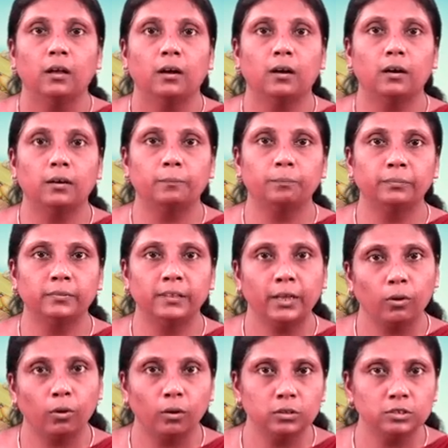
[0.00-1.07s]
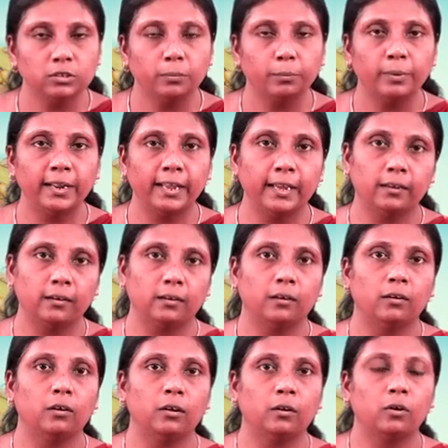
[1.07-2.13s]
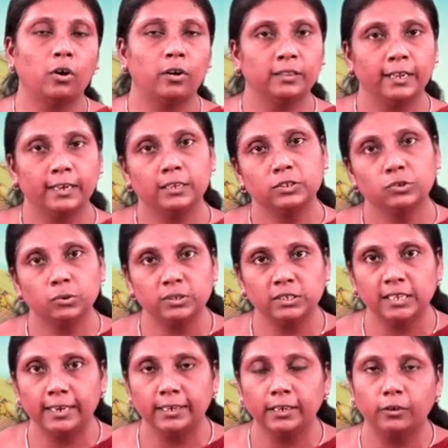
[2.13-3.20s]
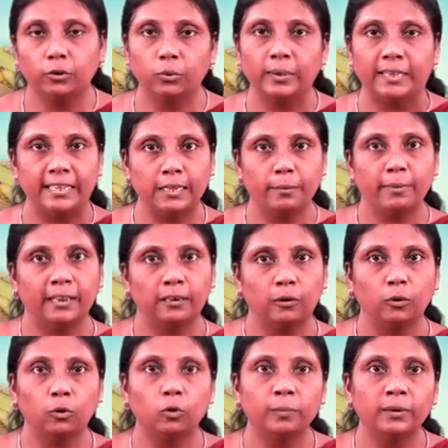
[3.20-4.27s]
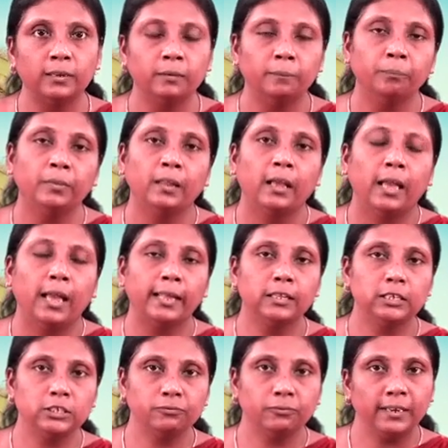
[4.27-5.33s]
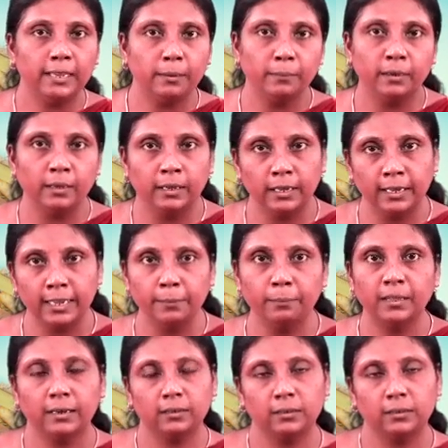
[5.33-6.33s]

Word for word: um, they also break uh, or they dissociate into heme and globin. And this free heme